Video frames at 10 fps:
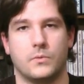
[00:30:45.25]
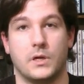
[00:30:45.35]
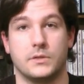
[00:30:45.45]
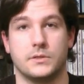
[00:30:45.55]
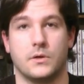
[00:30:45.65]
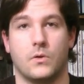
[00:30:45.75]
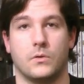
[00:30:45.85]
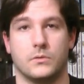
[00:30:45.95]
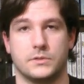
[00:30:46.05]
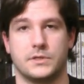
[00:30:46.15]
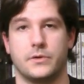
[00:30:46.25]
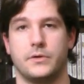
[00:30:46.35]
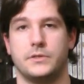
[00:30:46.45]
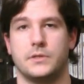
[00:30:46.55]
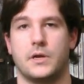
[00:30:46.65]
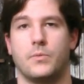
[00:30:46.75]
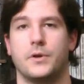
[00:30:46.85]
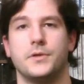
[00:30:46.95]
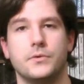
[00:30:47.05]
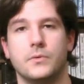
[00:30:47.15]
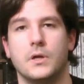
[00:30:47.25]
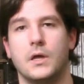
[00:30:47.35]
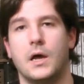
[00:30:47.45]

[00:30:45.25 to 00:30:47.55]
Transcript: Well, it's a whole series that I want to do,